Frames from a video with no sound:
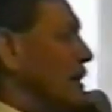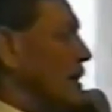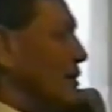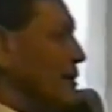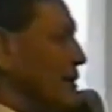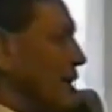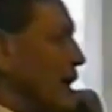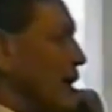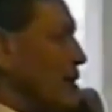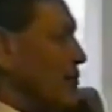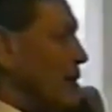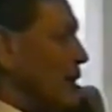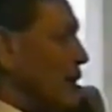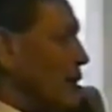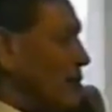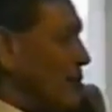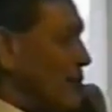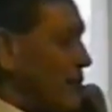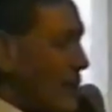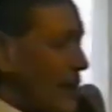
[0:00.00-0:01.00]
spell
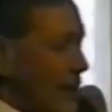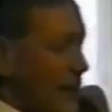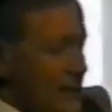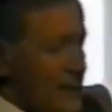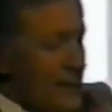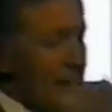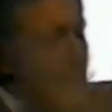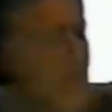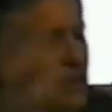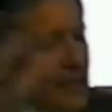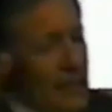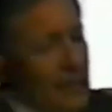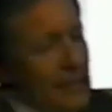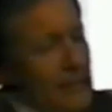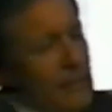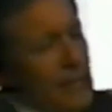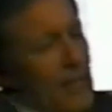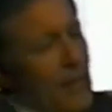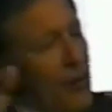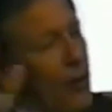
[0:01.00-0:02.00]
Nobel Prize.
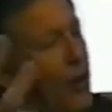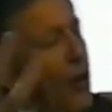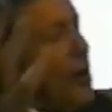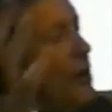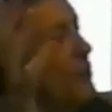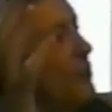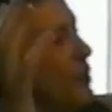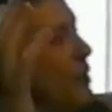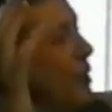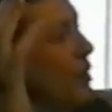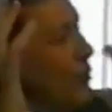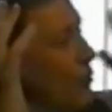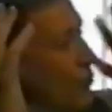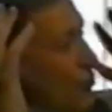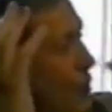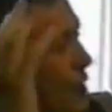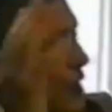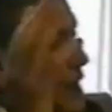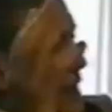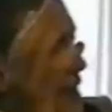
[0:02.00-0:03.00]
So I'm not
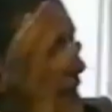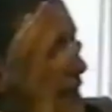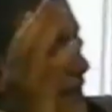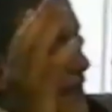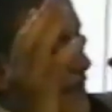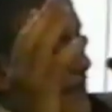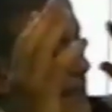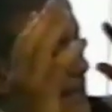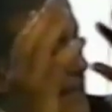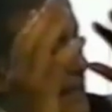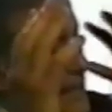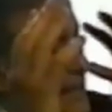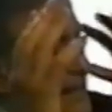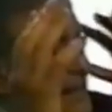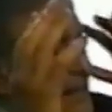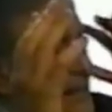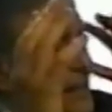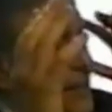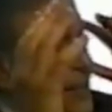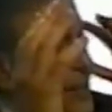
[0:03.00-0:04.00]
really...
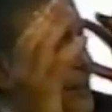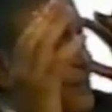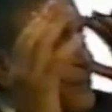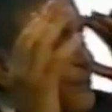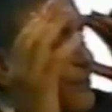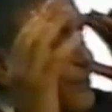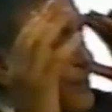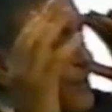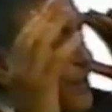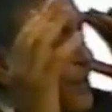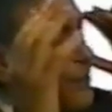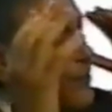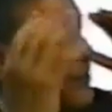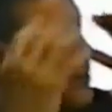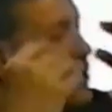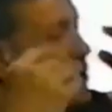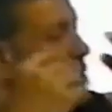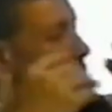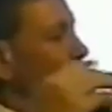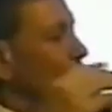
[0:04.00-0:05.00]
I'm
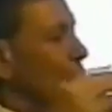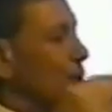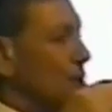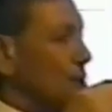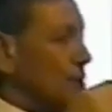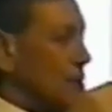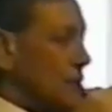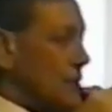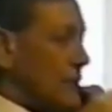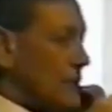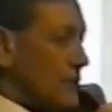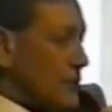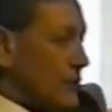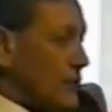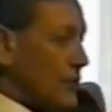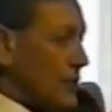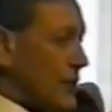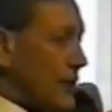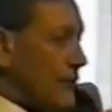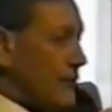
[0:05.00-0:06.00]
not a person that's
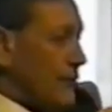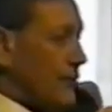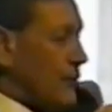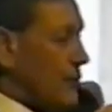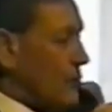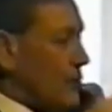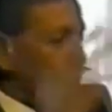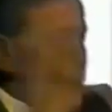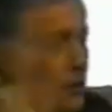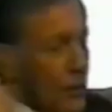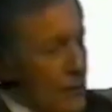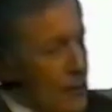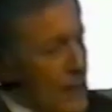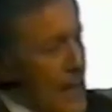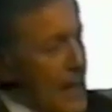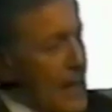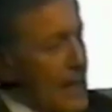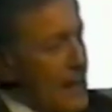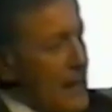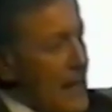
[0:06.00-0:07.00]
looking for world
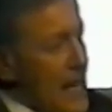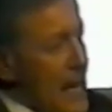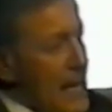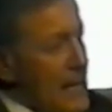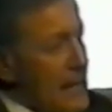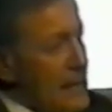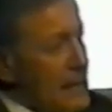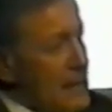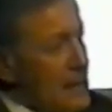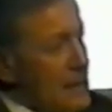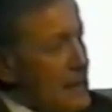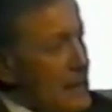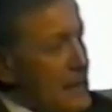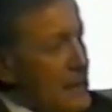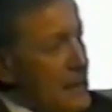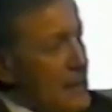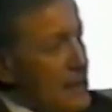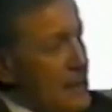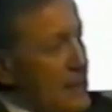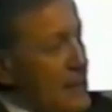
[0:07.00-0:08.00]
accolade.
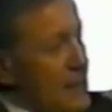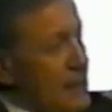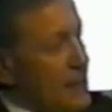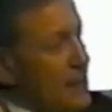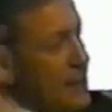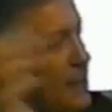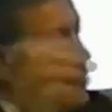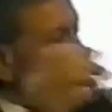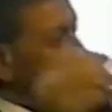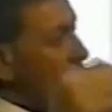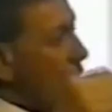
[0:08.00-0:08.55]
The